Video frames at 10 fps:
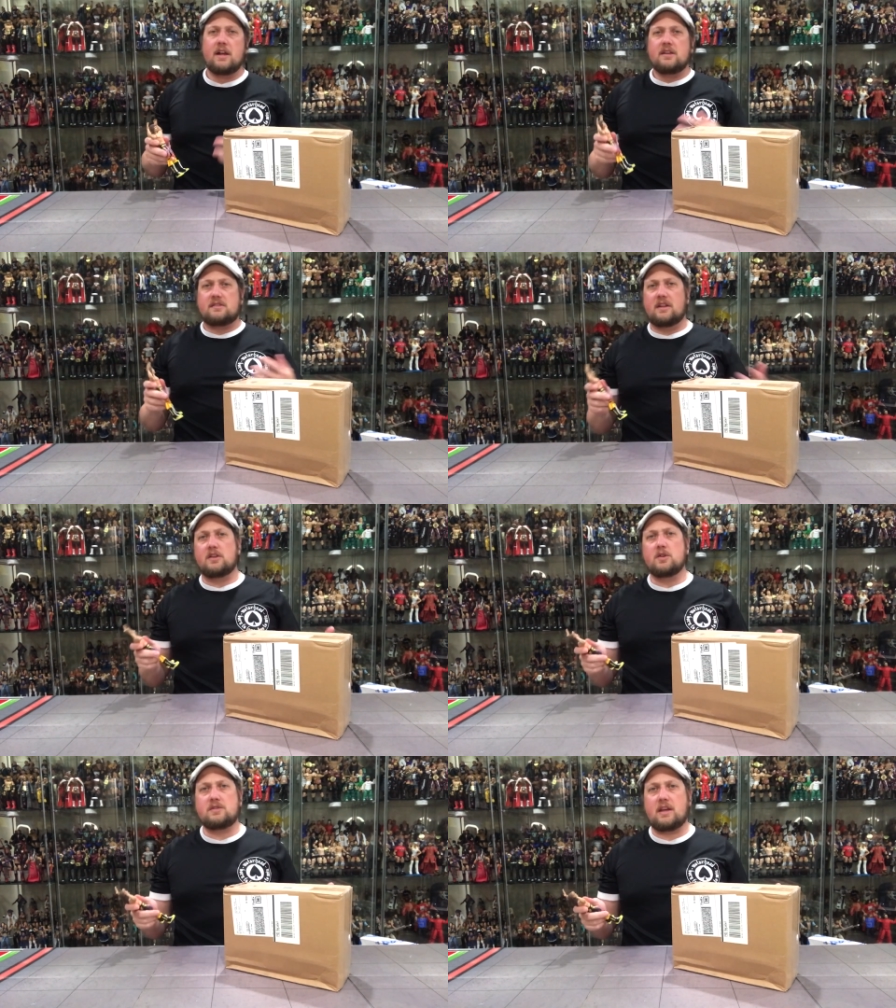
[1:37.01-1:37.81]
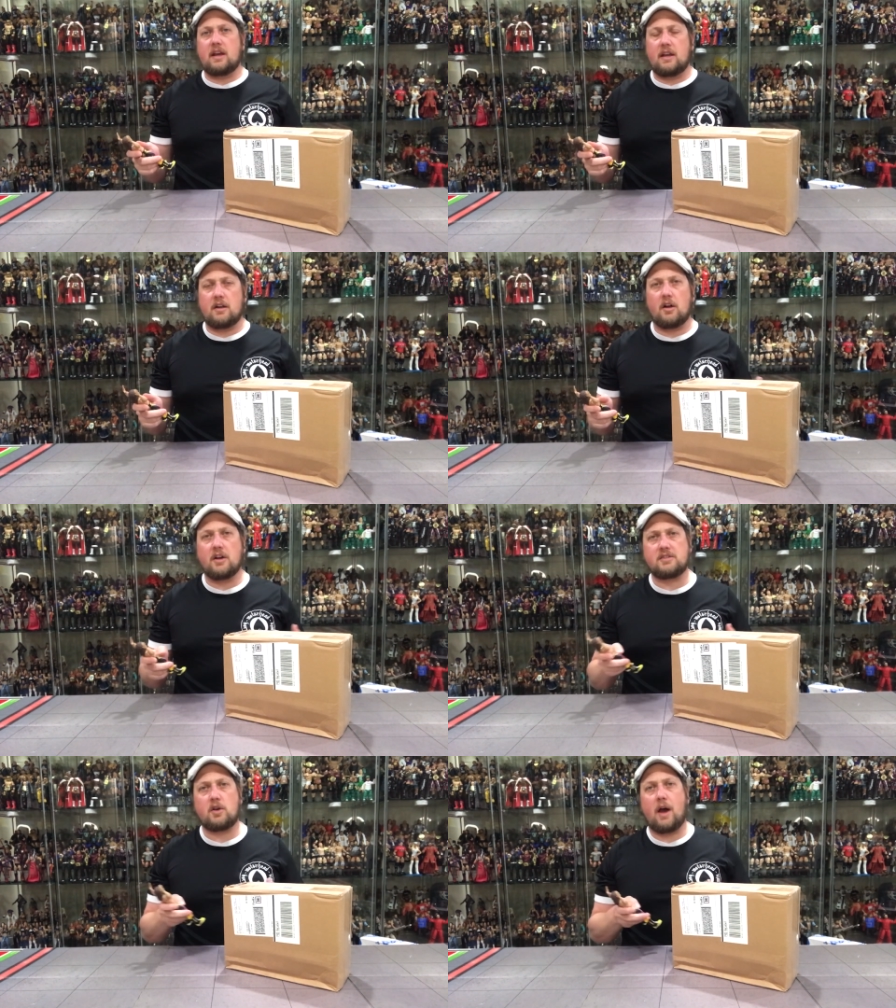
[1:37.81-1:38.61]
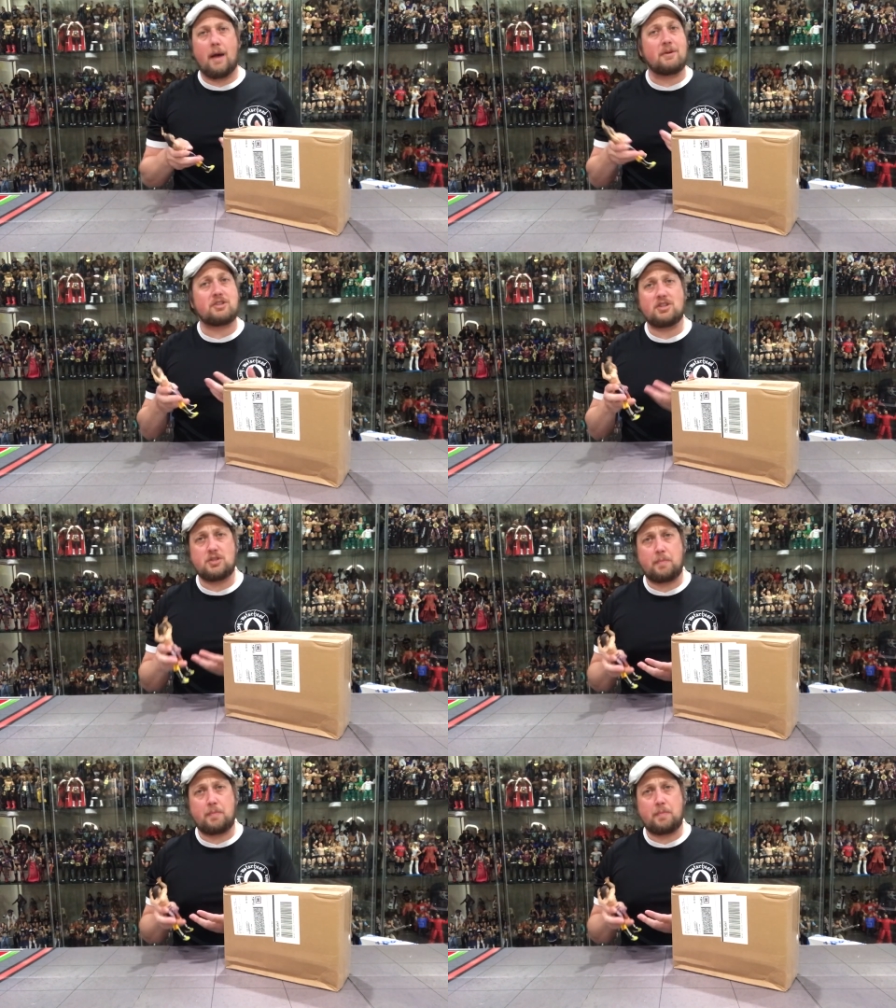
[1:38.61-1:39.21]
Send those in. Also, how much did